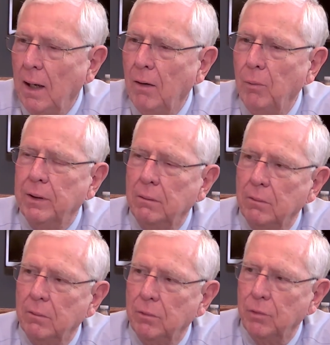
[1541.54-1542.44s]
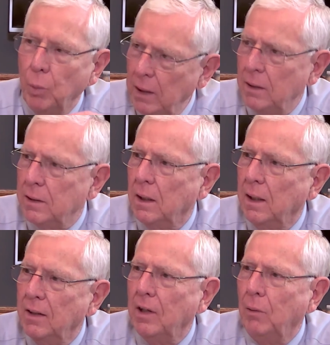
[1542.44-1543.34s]
And what Sweetie is
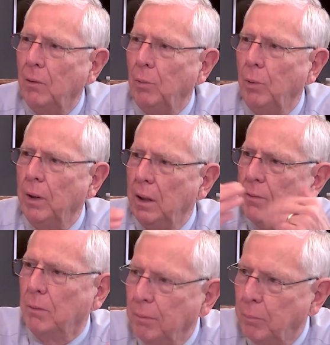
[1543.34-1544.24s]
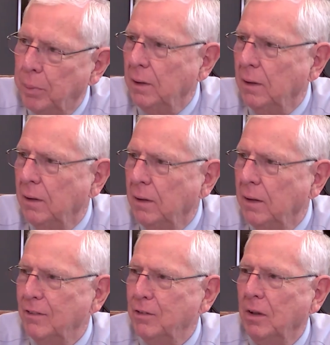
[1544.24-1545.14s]
saying is I want another $1 billion
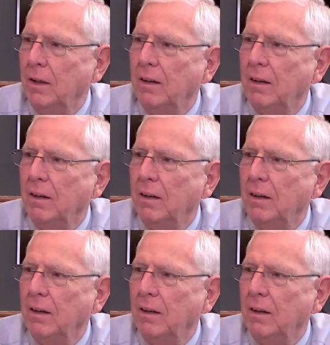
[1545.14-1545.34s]
in there.